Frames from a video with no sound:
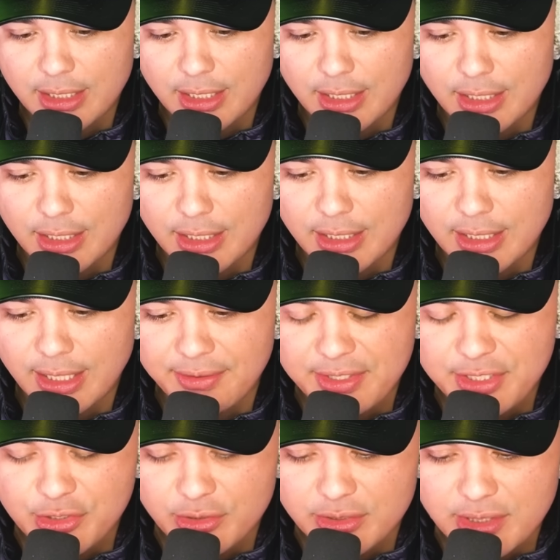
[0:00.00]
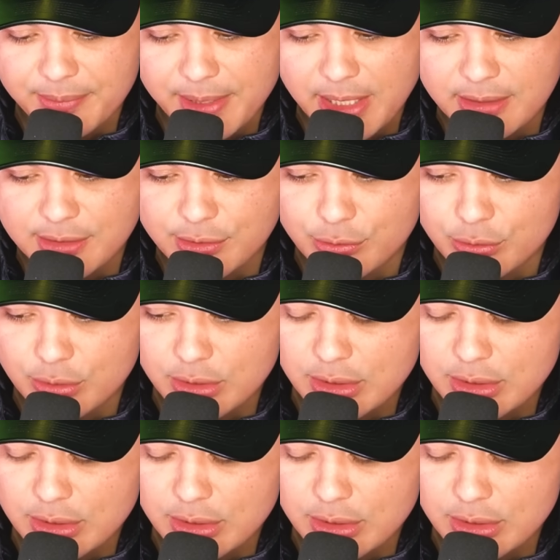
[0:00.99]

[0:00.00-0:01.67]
I think Suga's coming out soon.